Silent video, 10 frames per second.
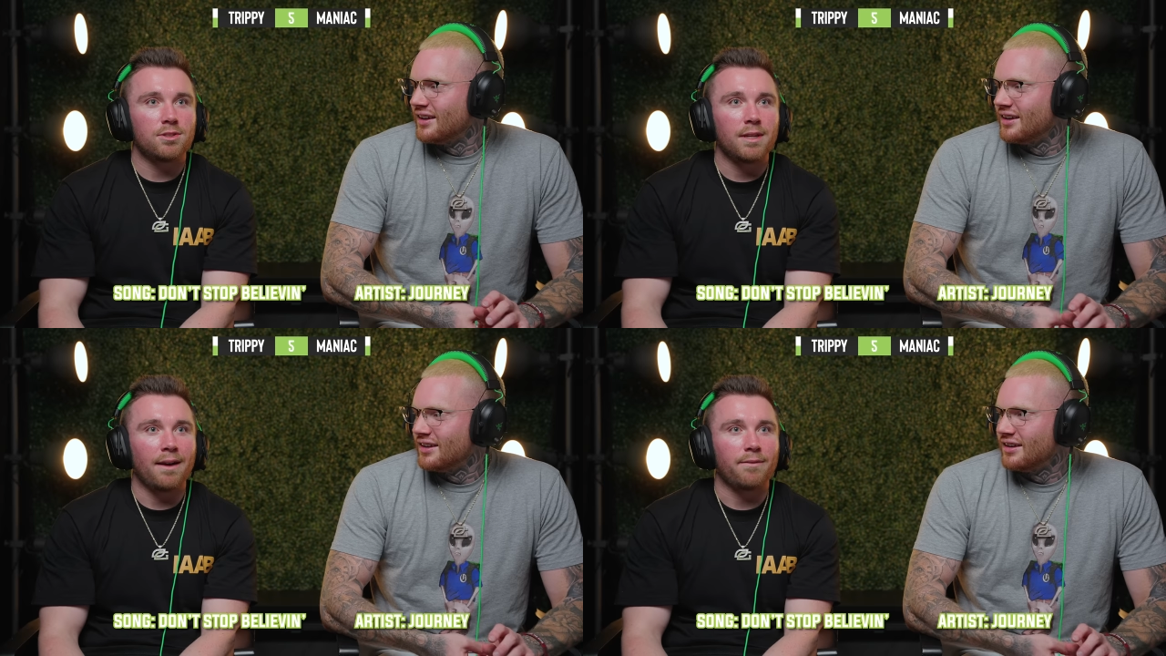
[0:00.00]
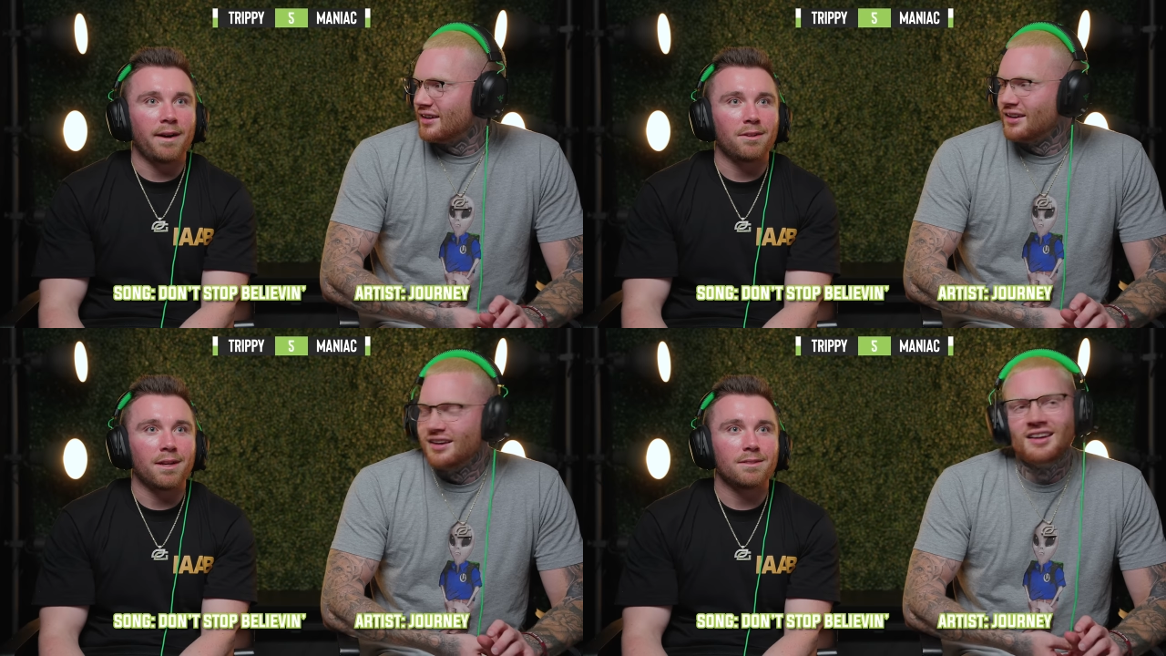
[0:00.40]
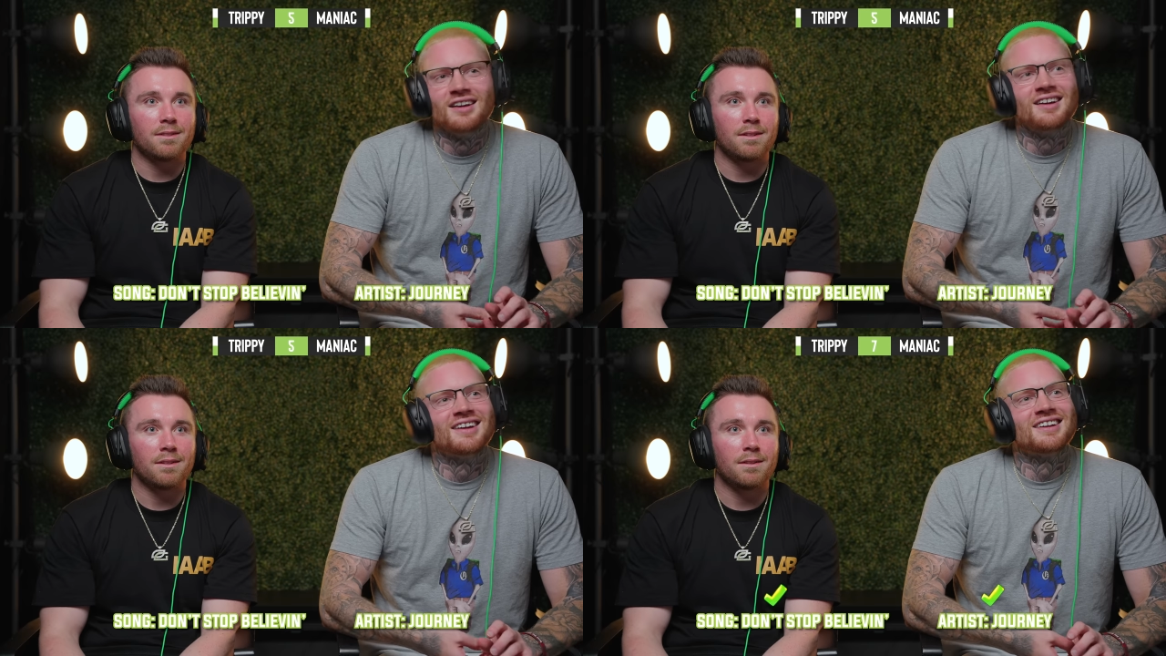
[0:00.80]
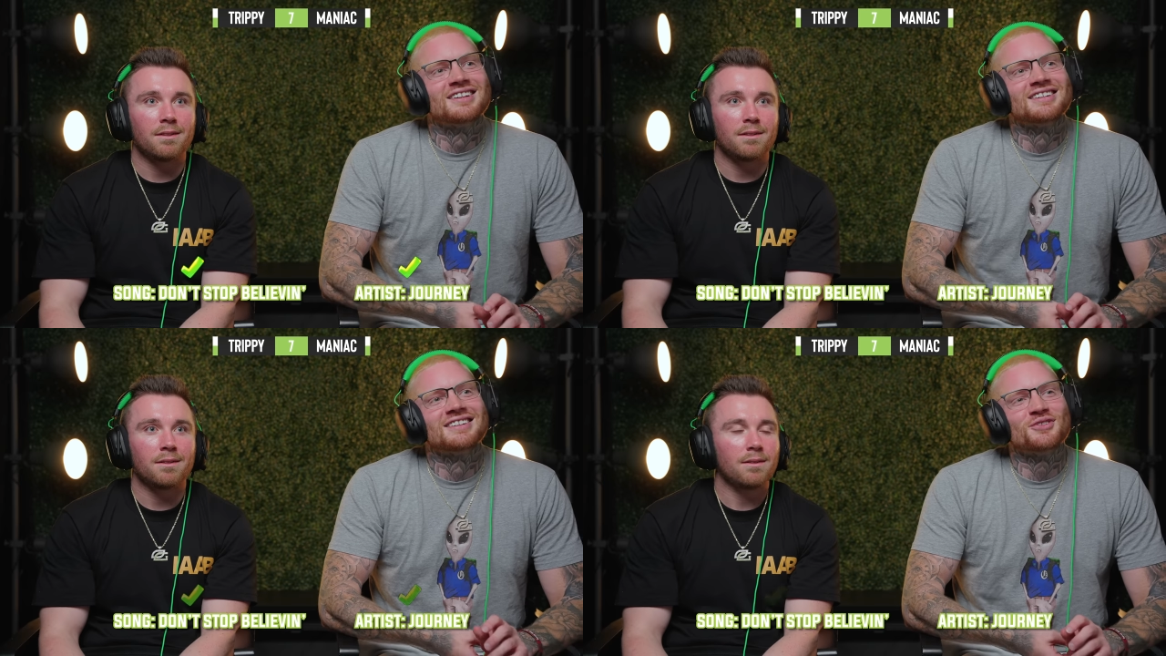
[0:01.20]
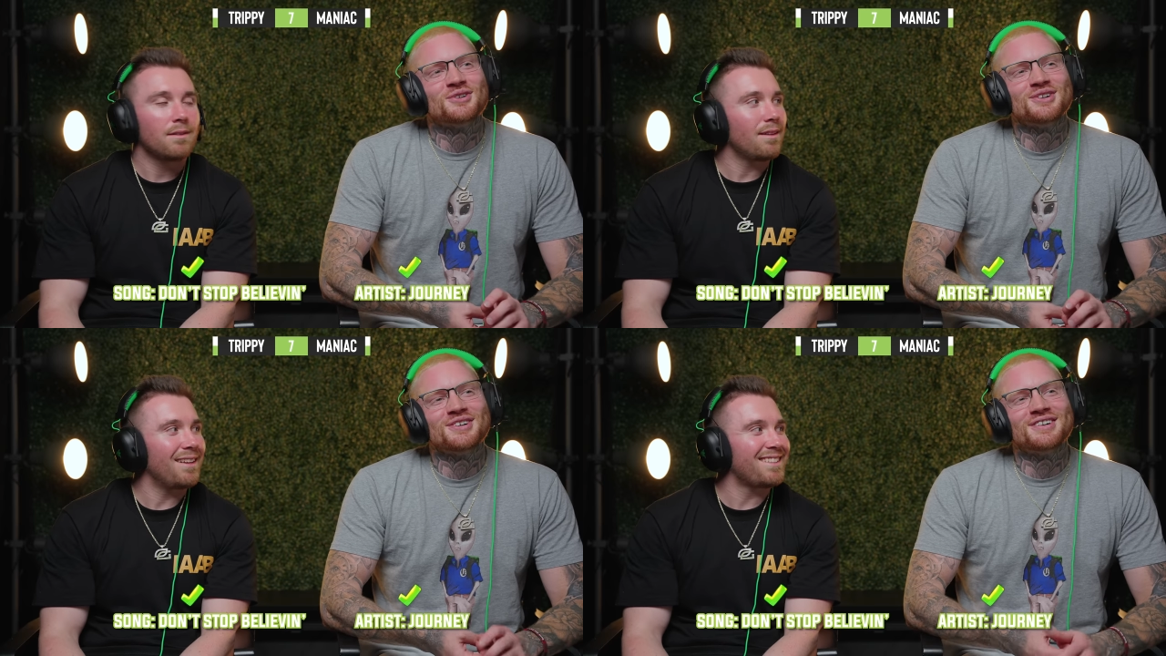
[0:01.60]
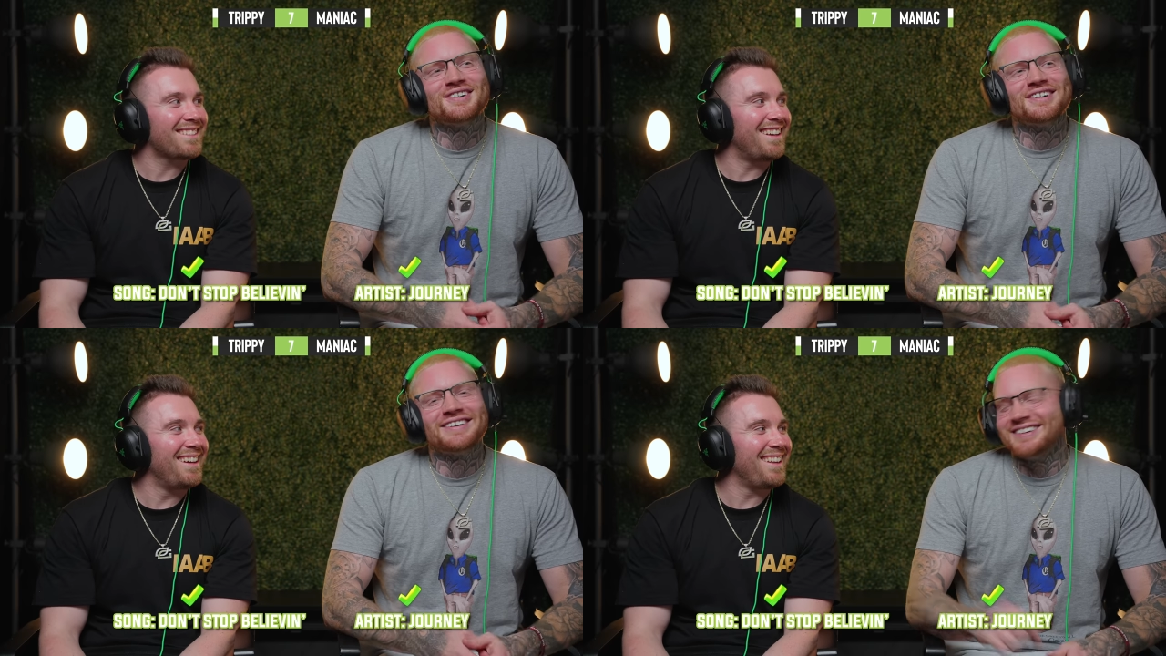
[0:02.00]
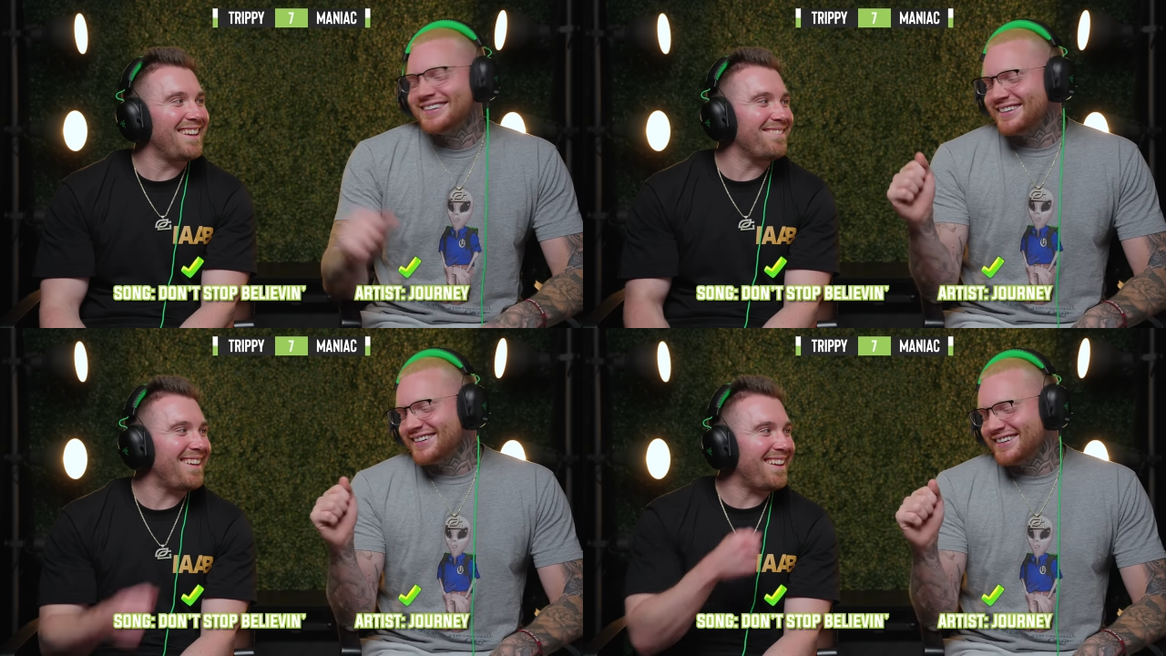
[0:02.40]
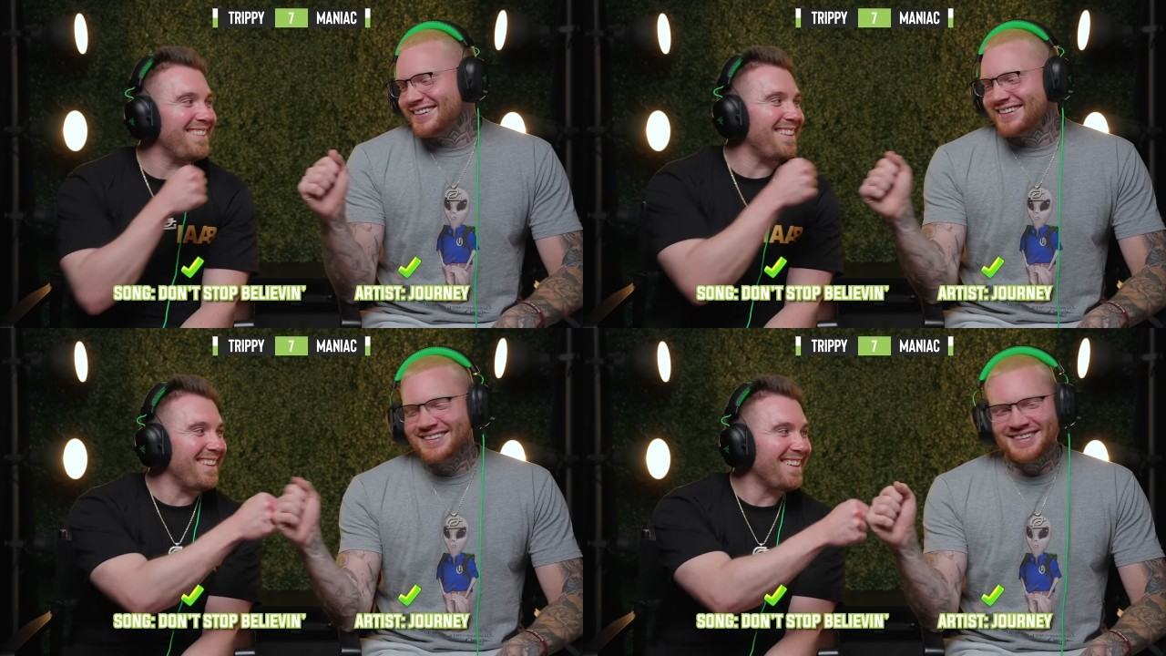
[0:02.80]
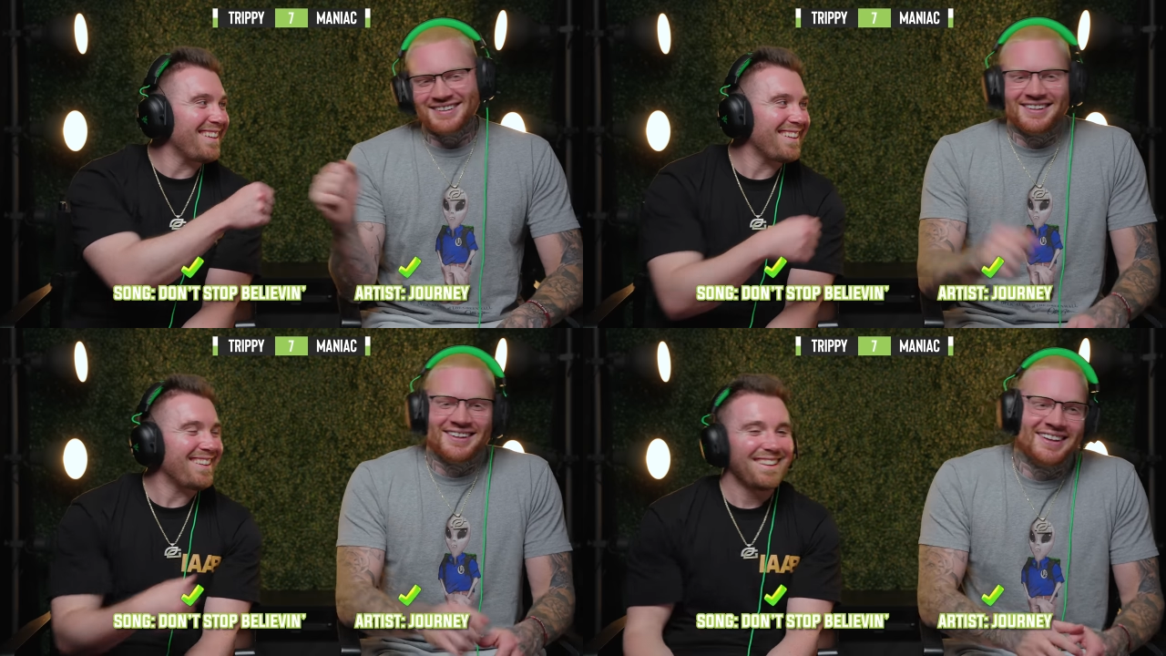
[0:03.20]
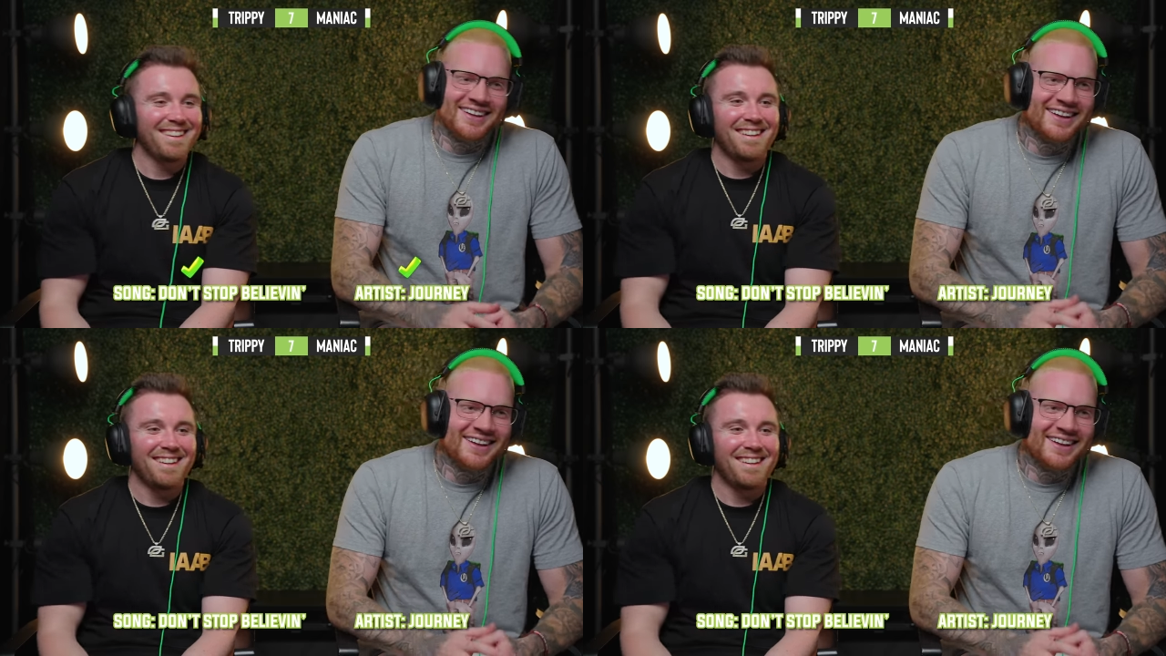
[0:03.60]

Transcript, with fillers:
Speaker 1: Yeah, final answer. Yeah. Let's get it, baby.